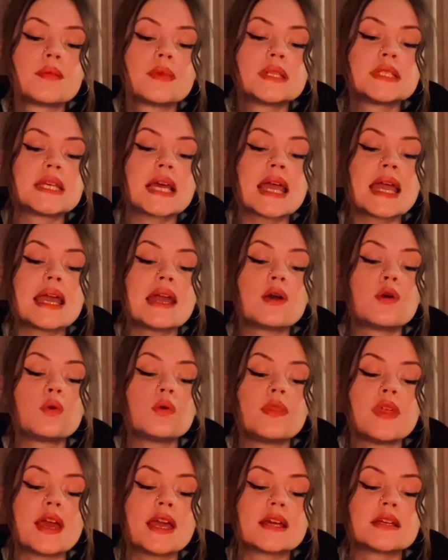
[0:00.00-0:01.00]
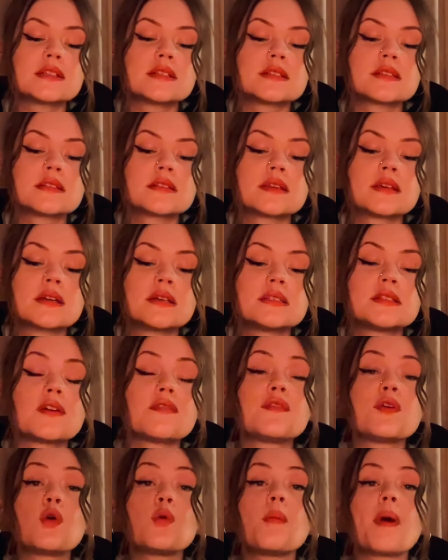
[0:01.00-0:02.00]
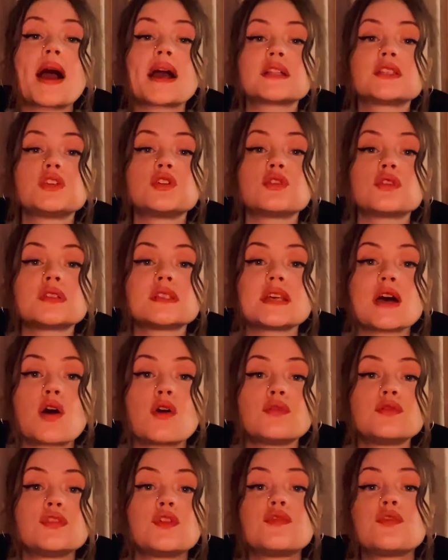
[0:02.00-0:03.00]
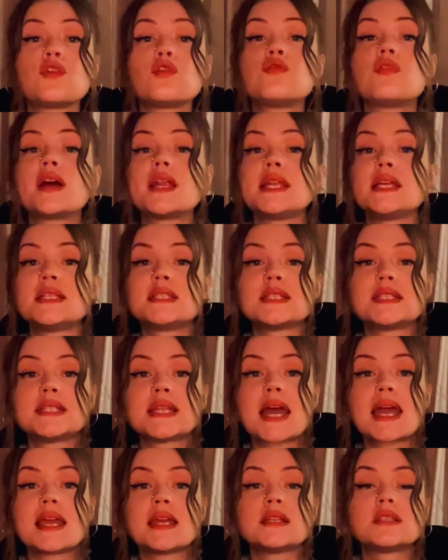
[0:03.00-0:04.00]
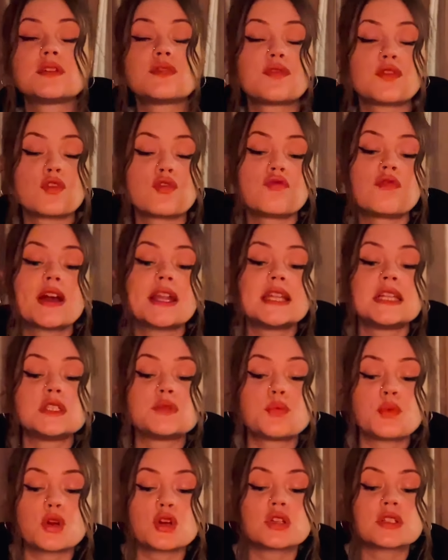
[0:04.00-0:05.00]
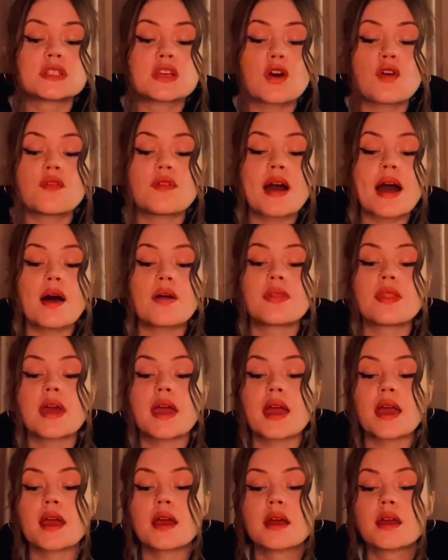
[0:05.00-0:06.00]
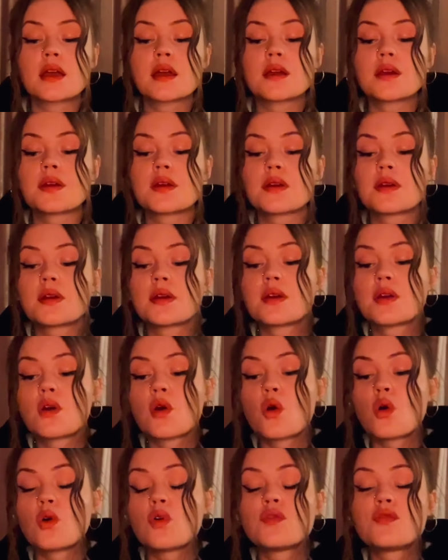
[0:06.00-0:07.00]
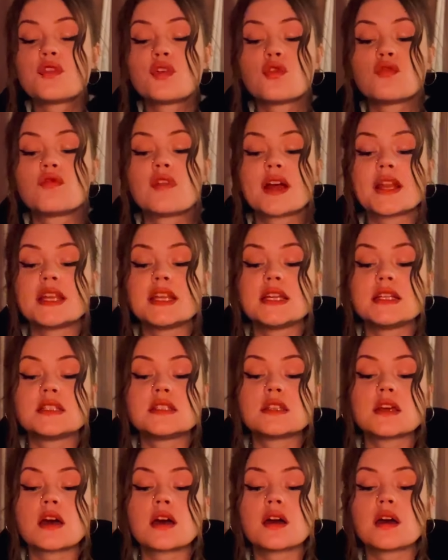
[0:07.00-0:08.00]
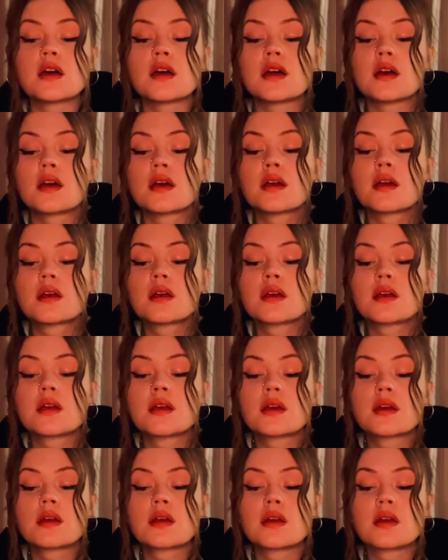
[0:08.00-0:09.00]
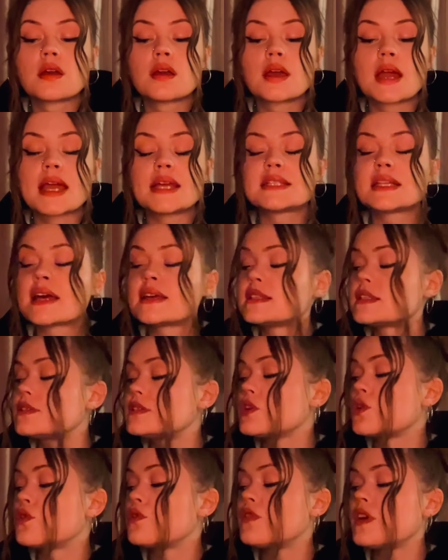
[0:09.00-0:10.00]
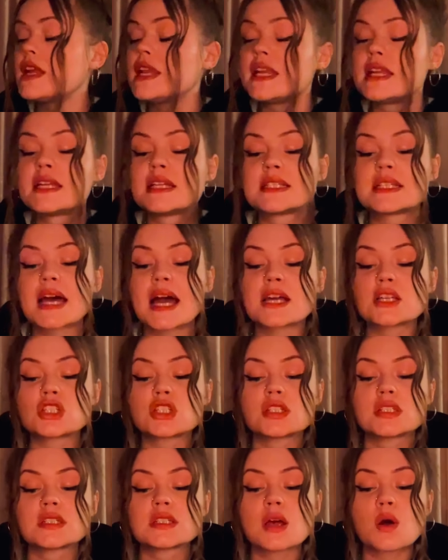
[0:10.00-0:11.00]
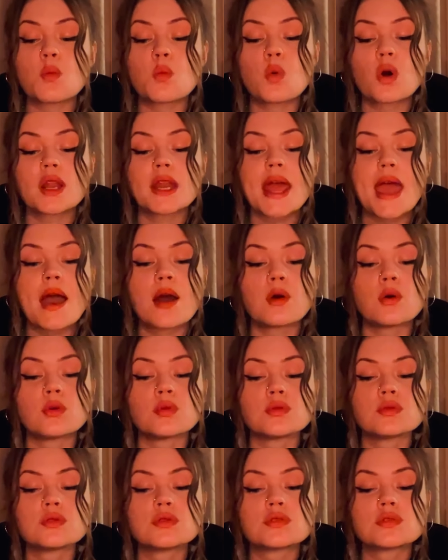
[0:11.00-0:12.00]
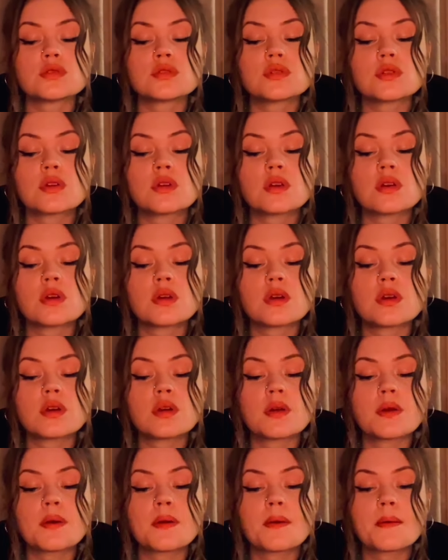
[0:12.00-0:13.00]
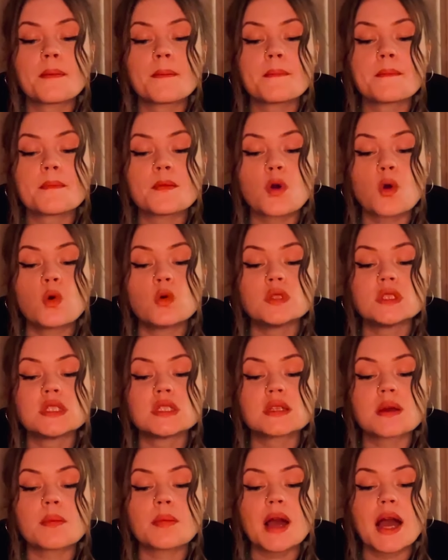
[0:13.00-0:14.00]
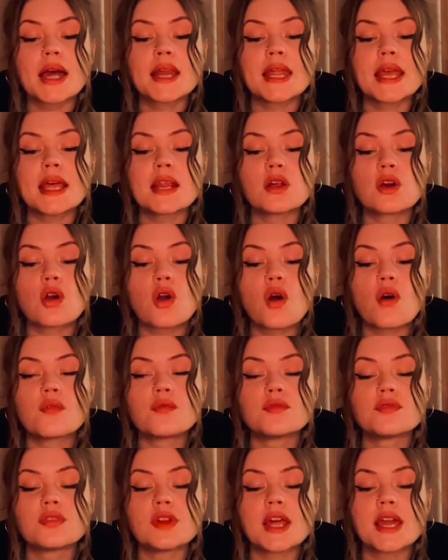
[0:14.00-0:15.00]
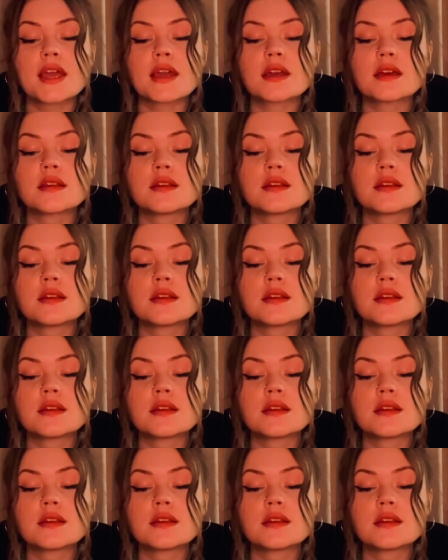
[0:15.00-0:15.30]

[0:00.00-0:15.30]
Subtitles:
to heal this, to feel back to yourself, to feel ready to date, to feel ready to put yourself out there, or feel ready to, it's like still feeling attached to someone else, causing some kind of inner conflict.